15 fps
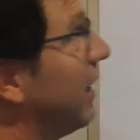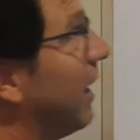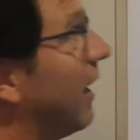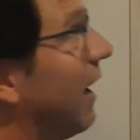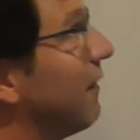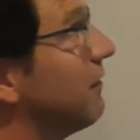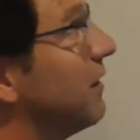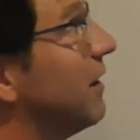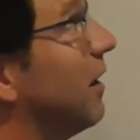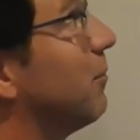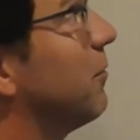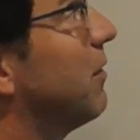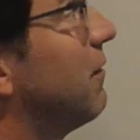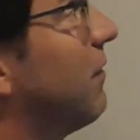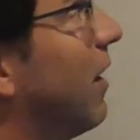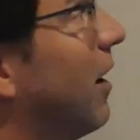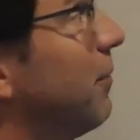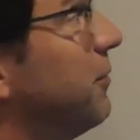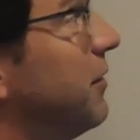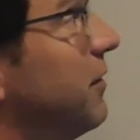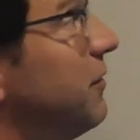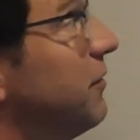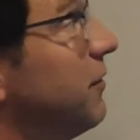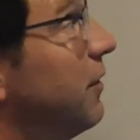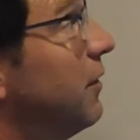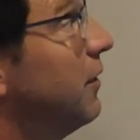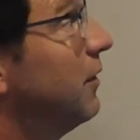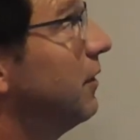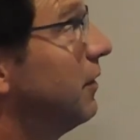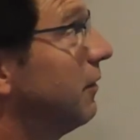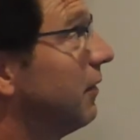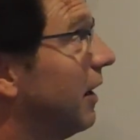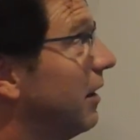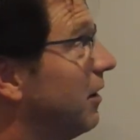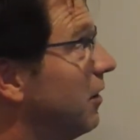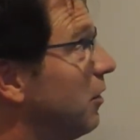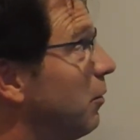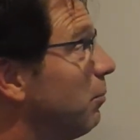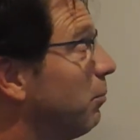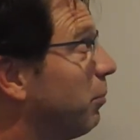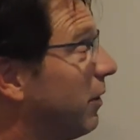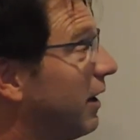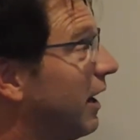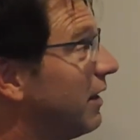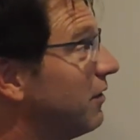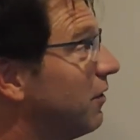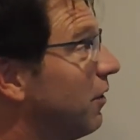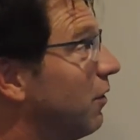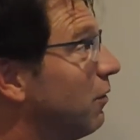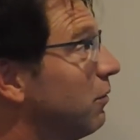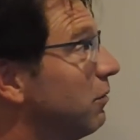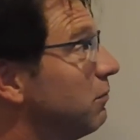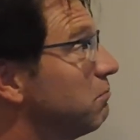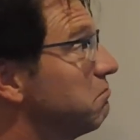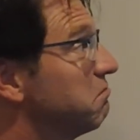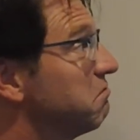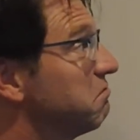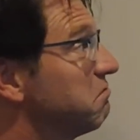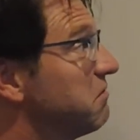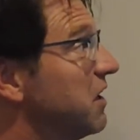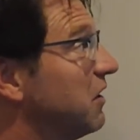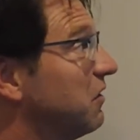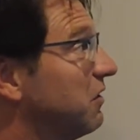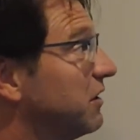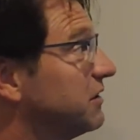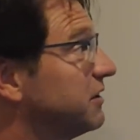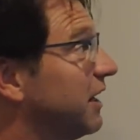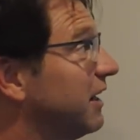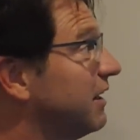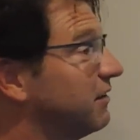I have a number of options, right? But I know it looks like